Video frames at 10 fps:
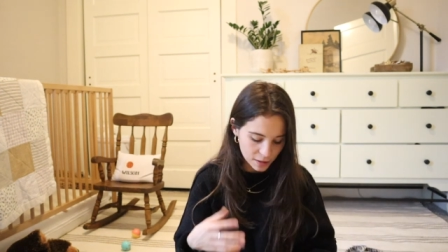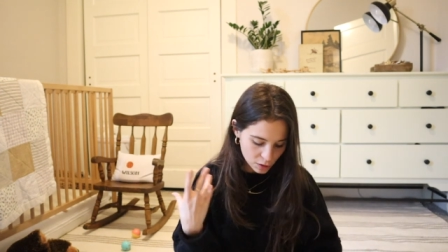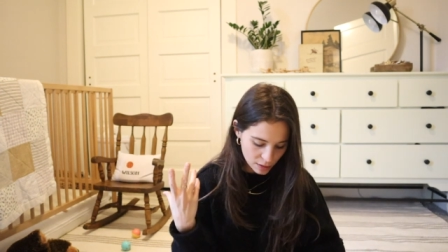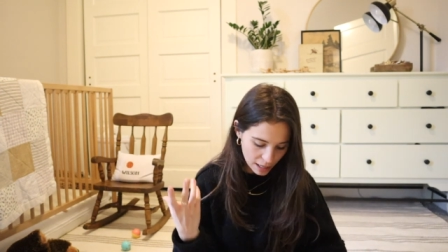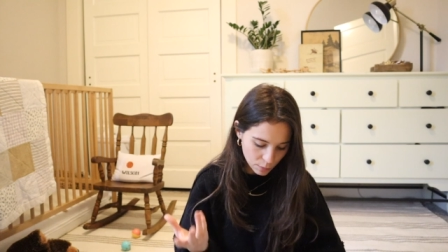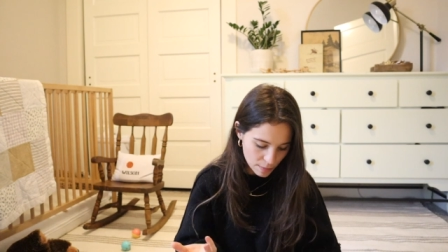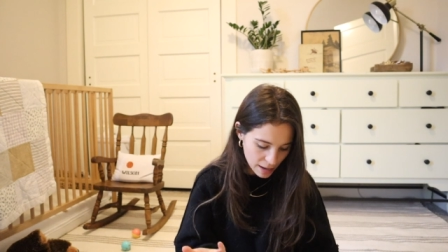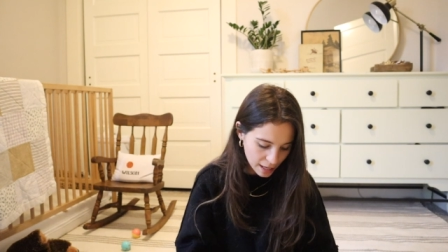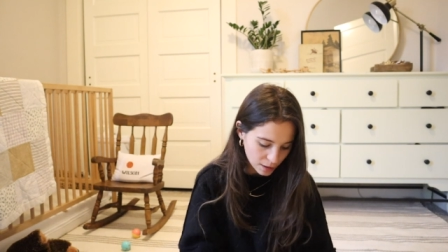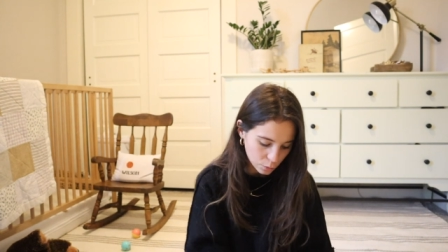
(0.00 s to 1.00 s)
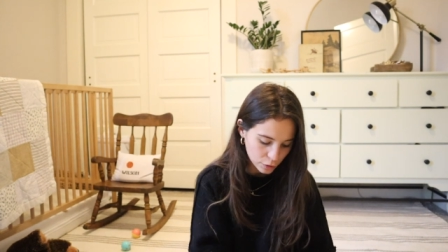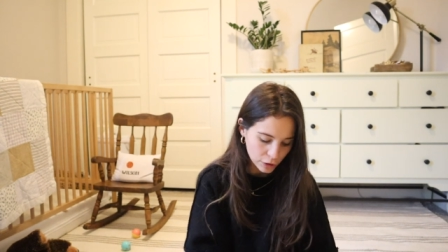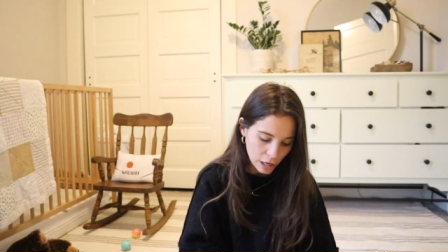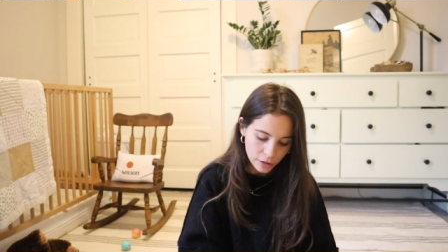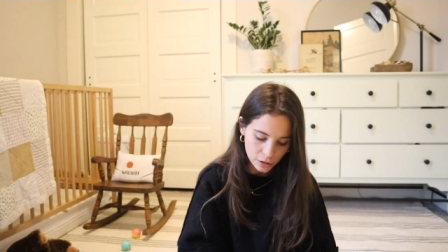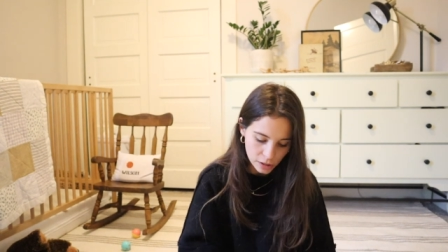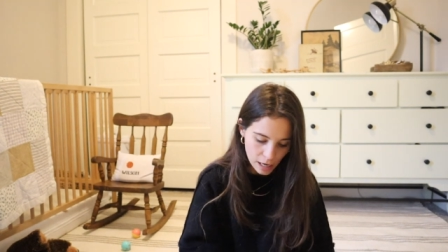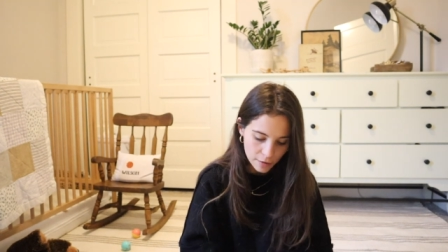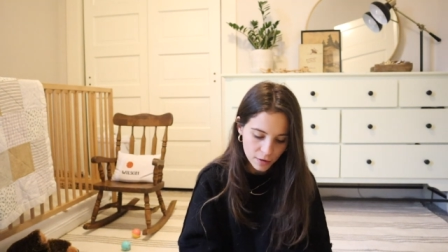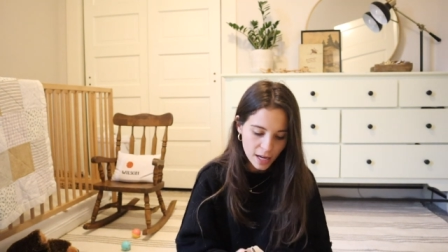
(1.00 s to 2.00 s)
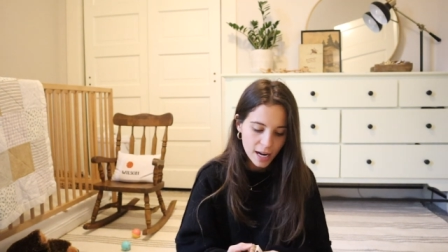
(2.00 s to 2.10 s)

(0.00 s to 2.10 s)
and so then I went back and ordered other stuff.